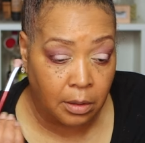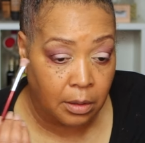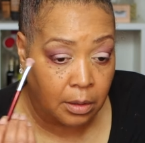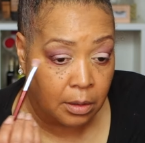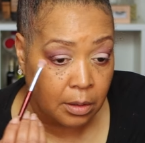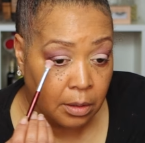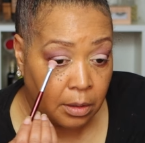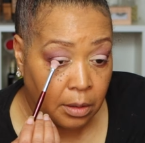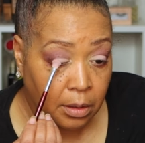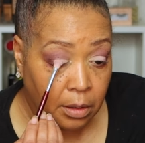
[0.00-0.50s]

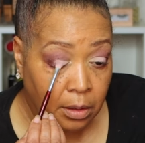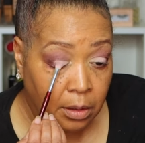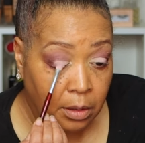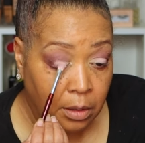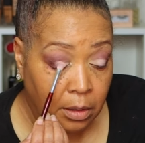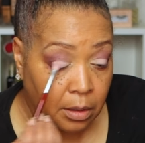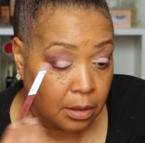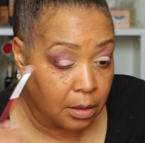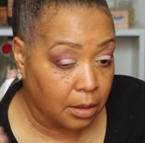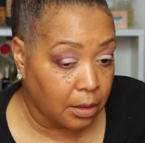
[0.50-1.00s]

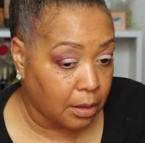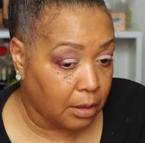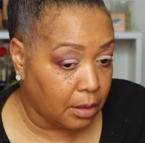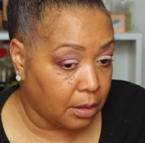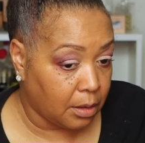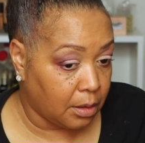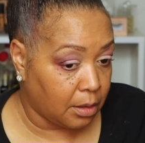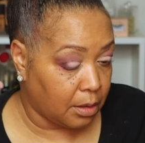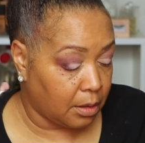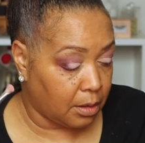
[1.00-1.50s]

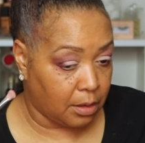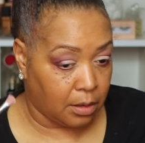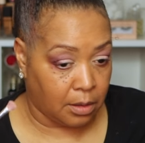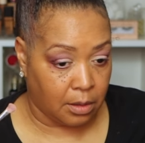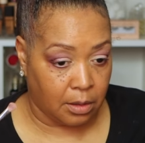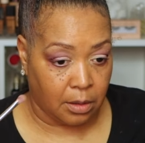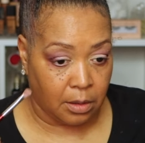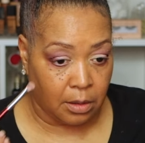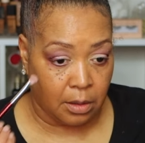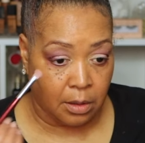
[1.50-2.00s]

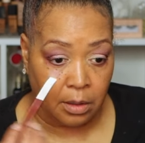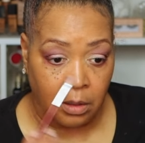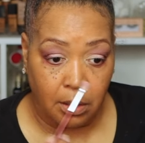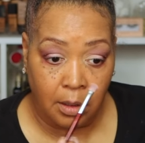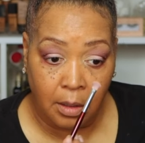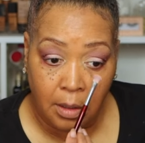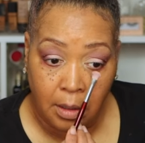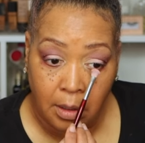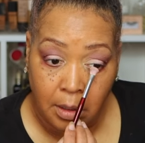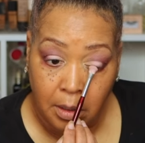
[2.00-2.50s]

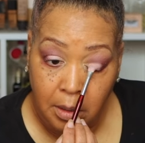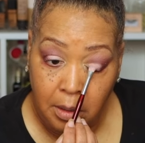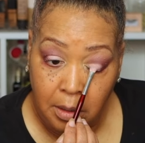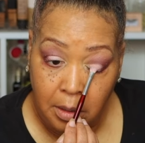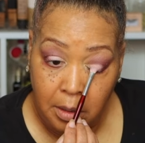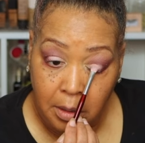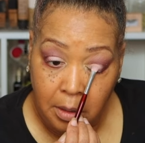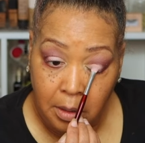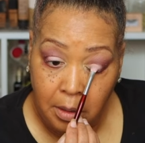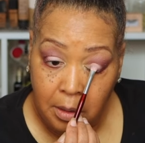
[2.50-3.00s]

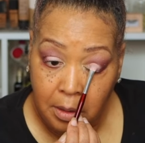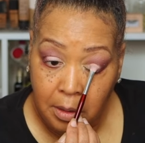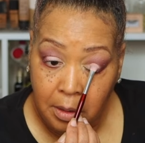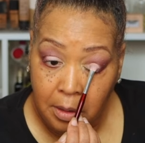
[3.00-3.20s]
(no one is talking)